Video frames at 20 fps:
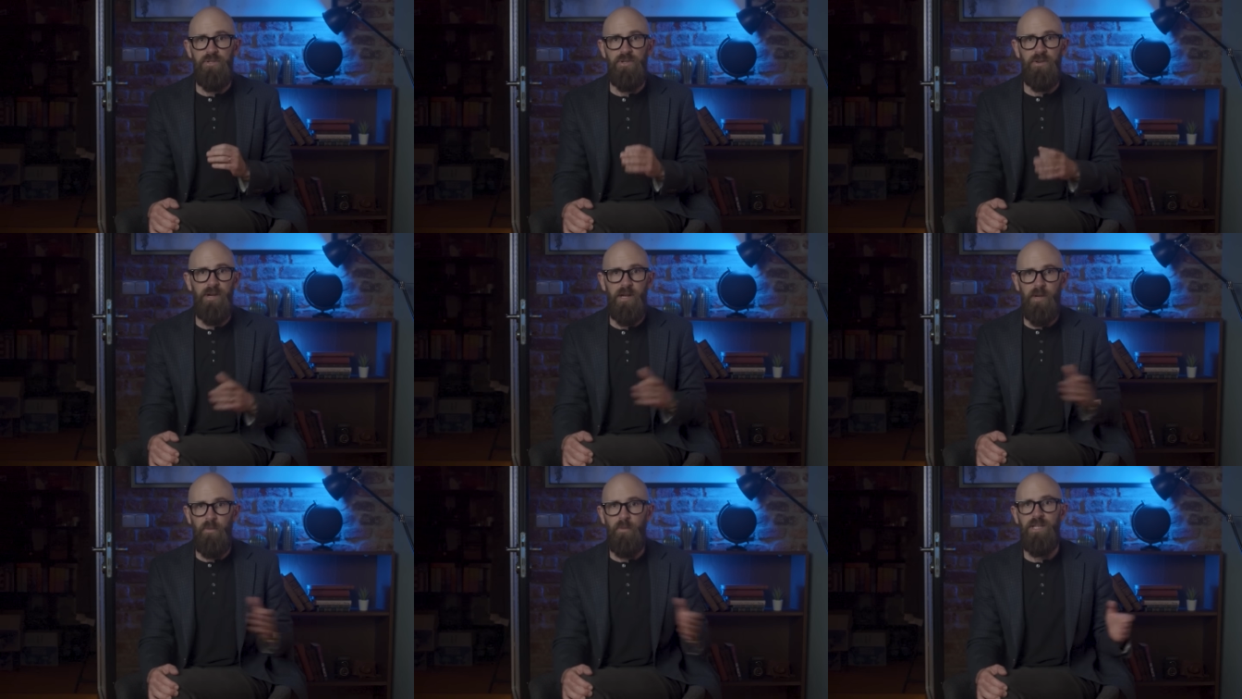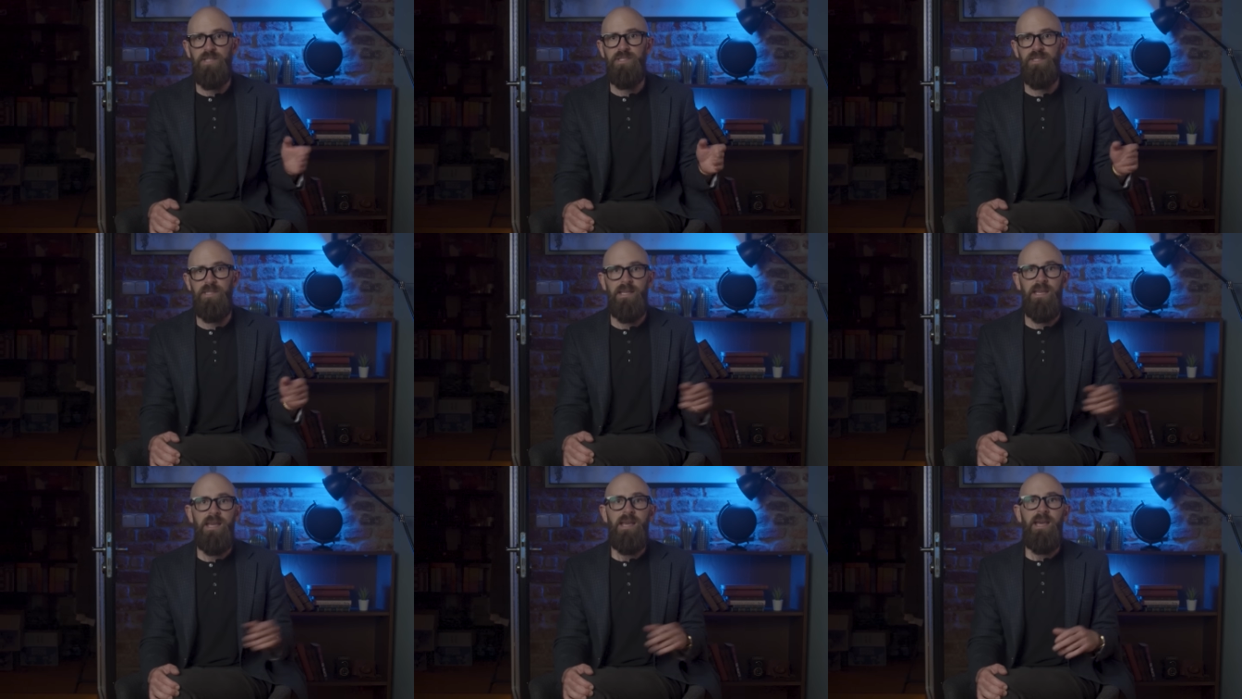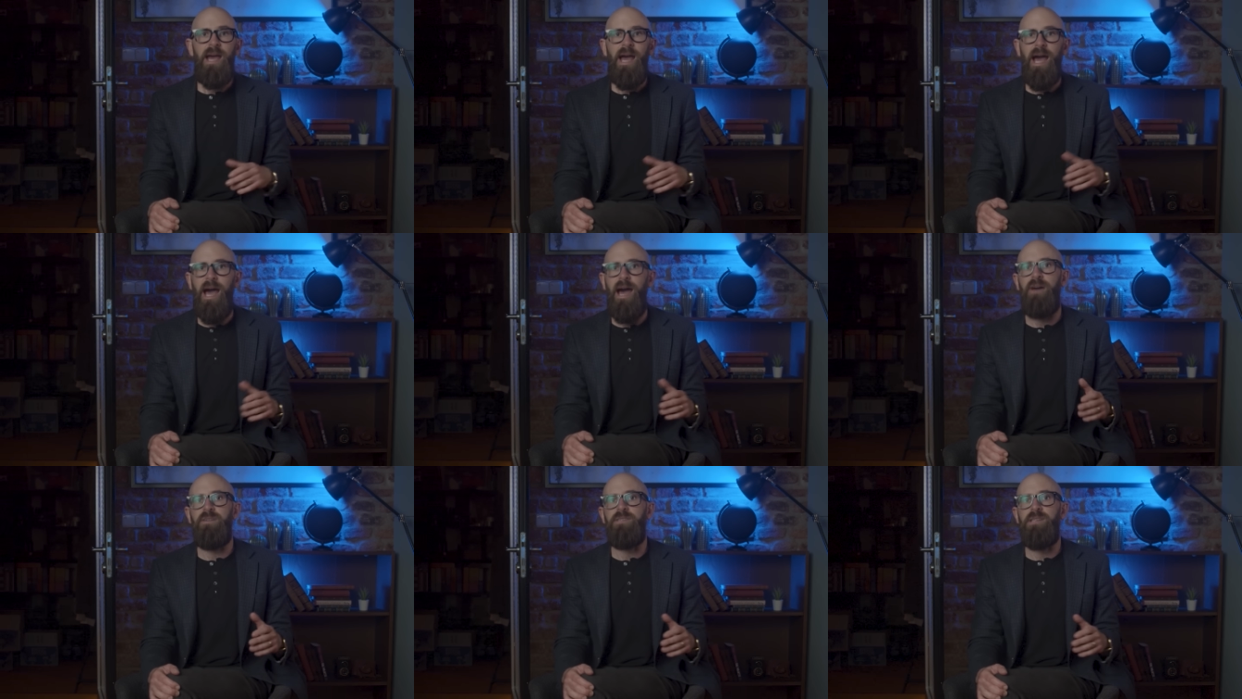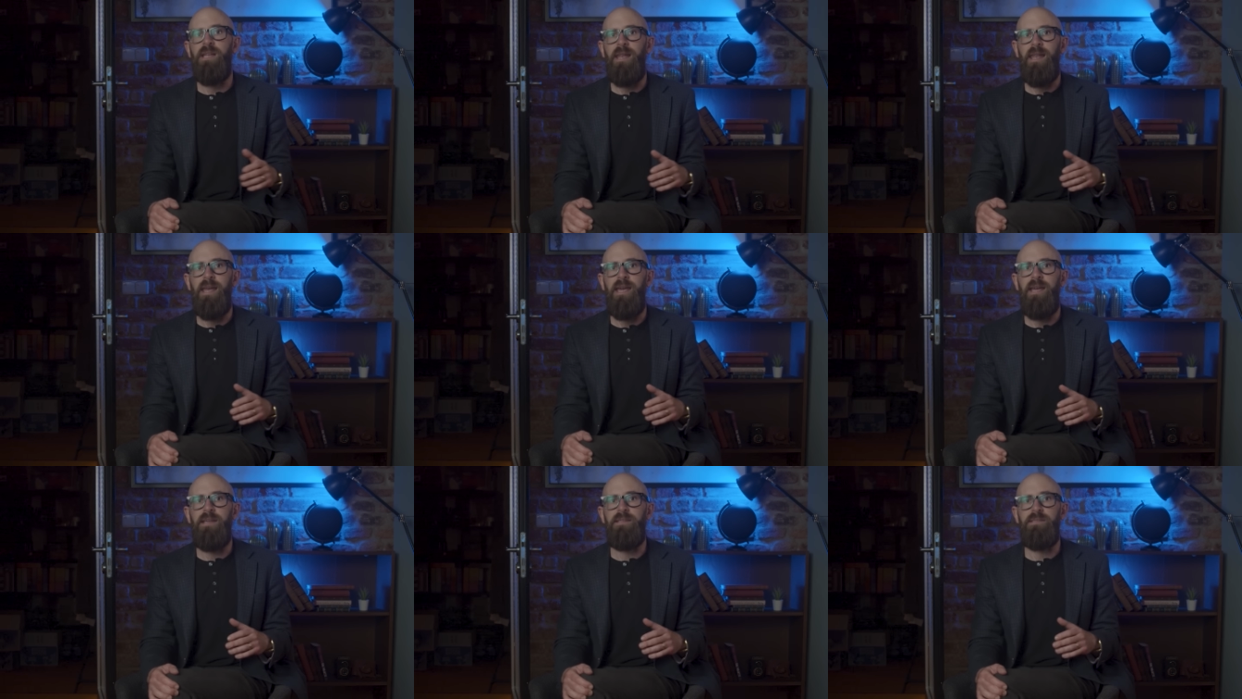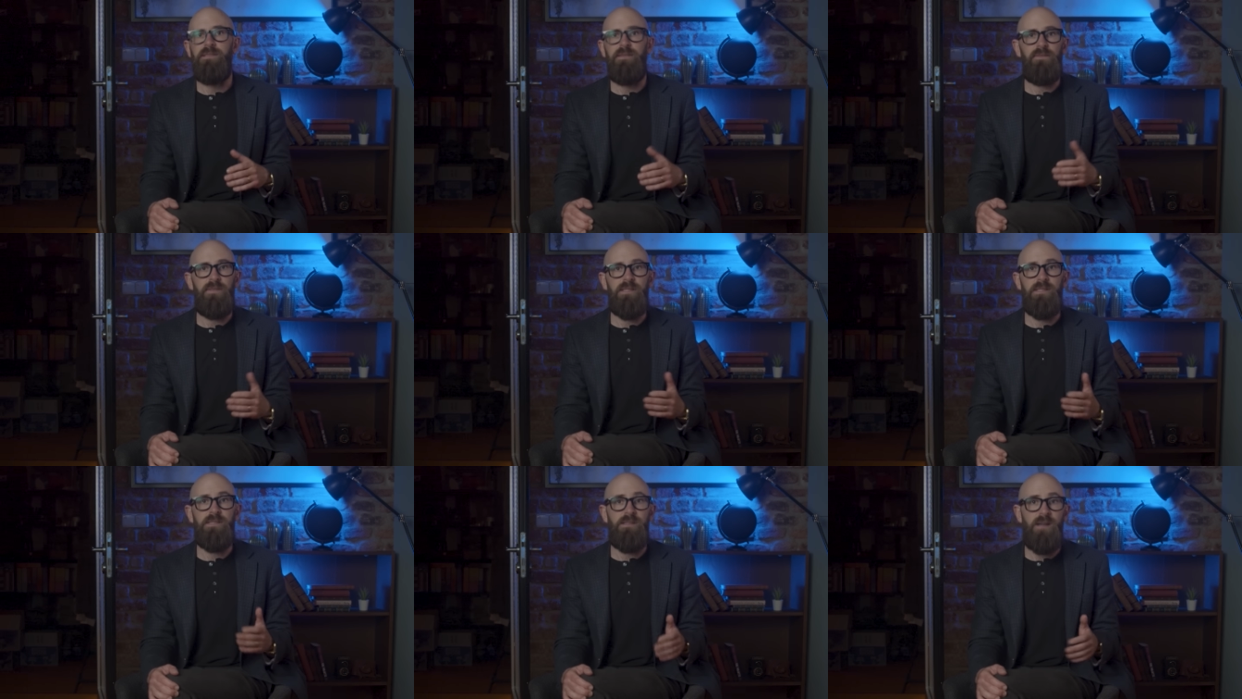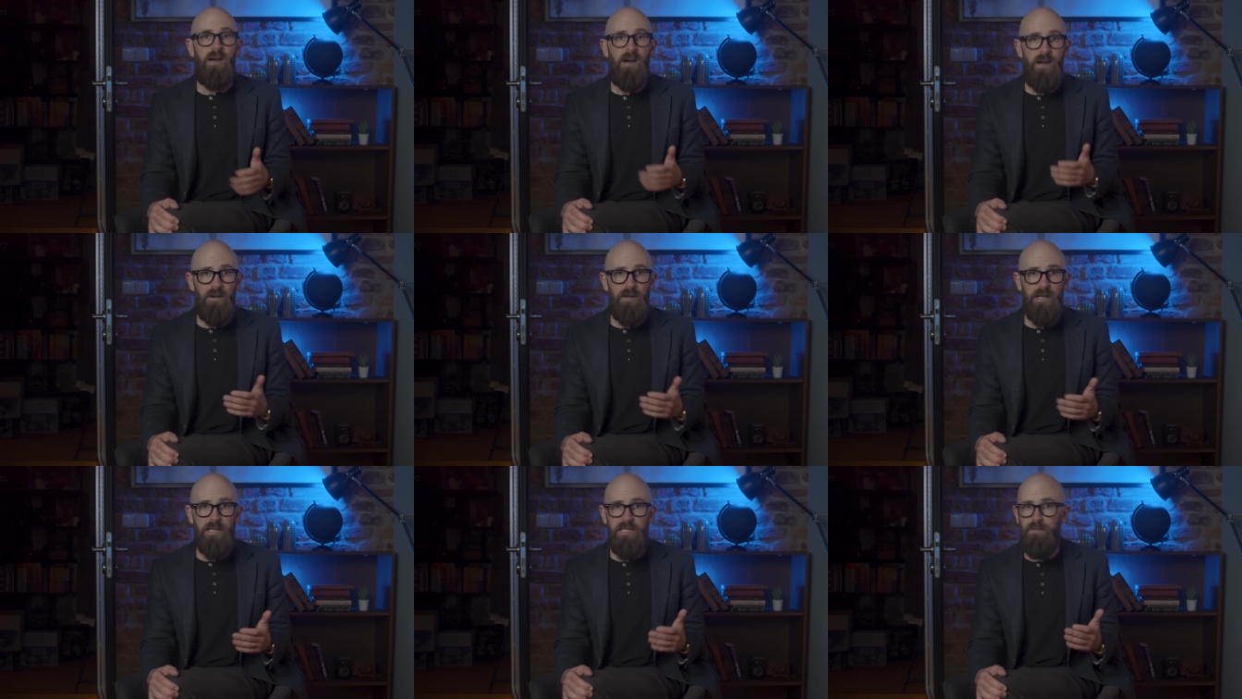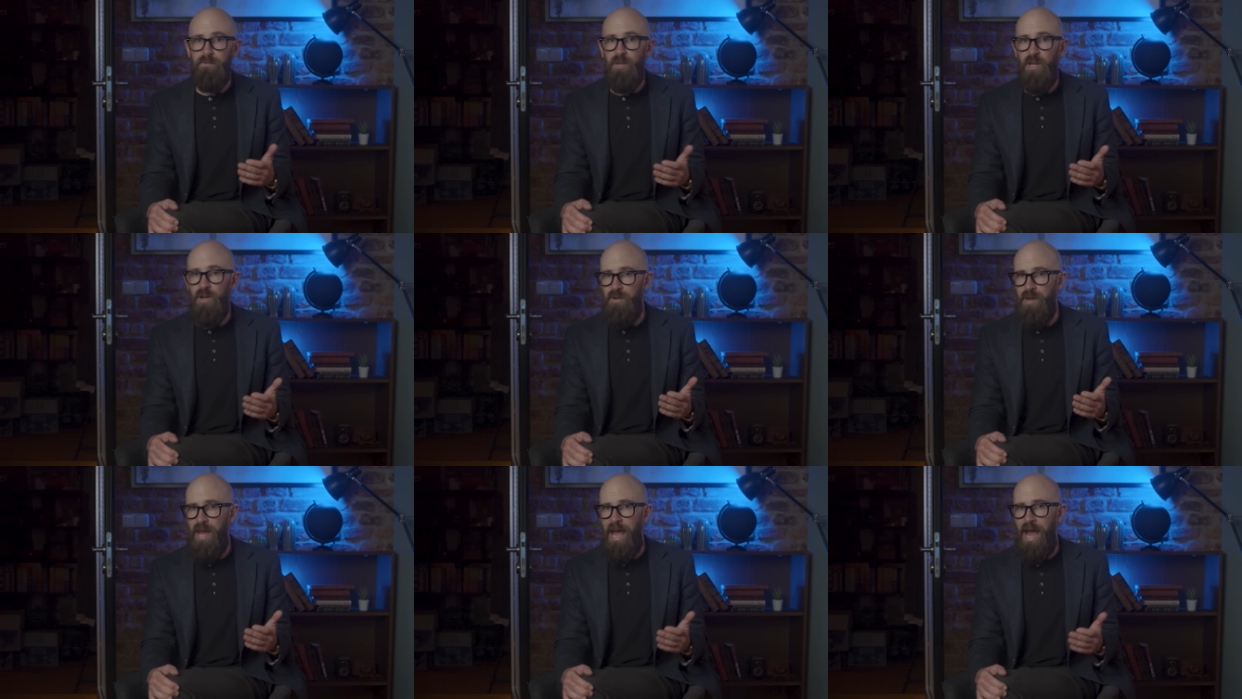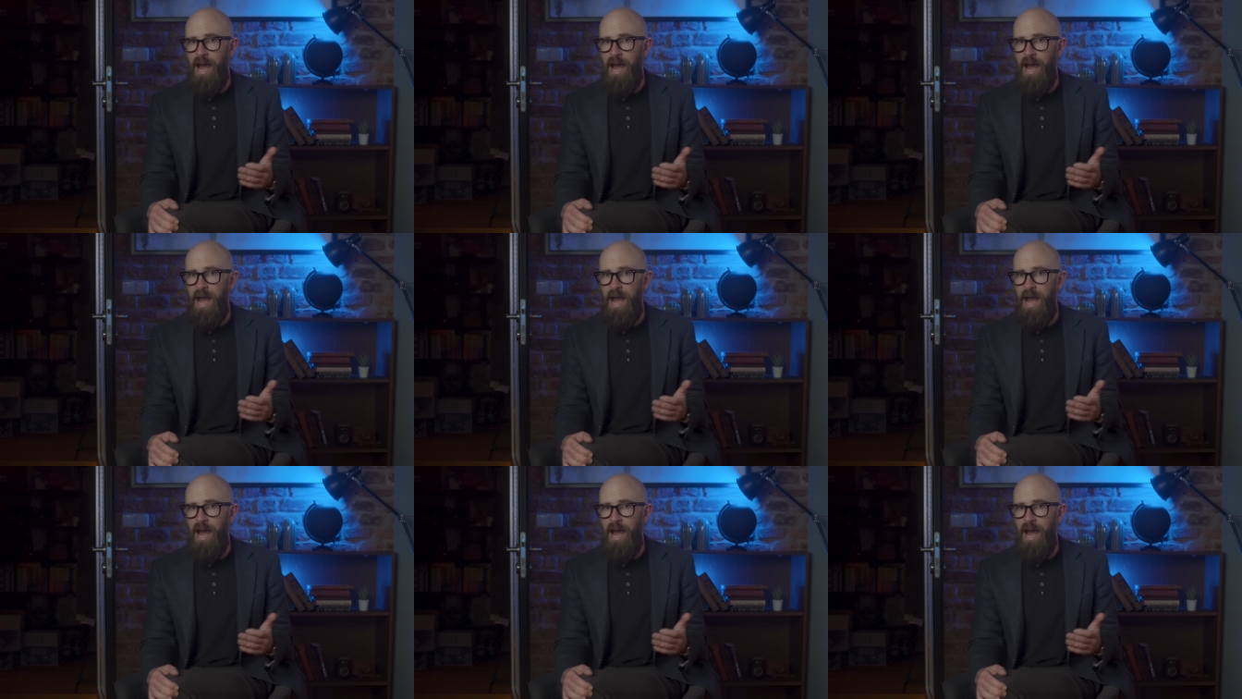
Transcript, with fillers: during which the outer layers of the star explode